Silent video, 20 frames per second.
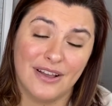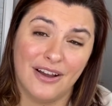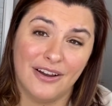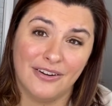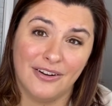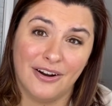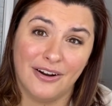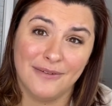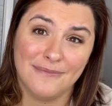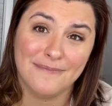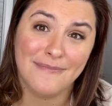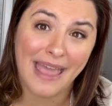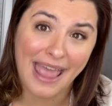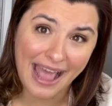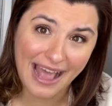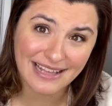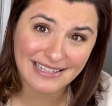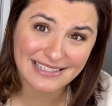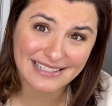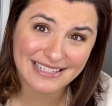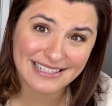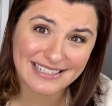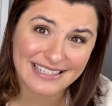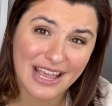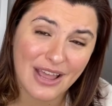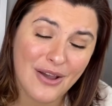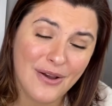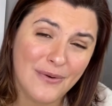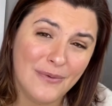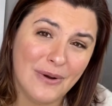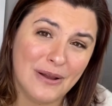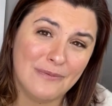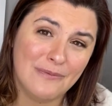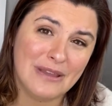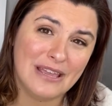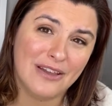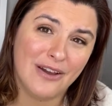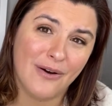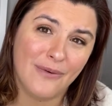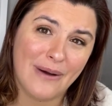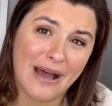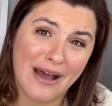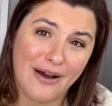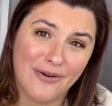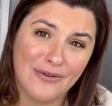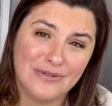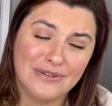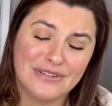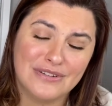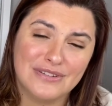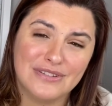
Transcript: on our masks when we go out.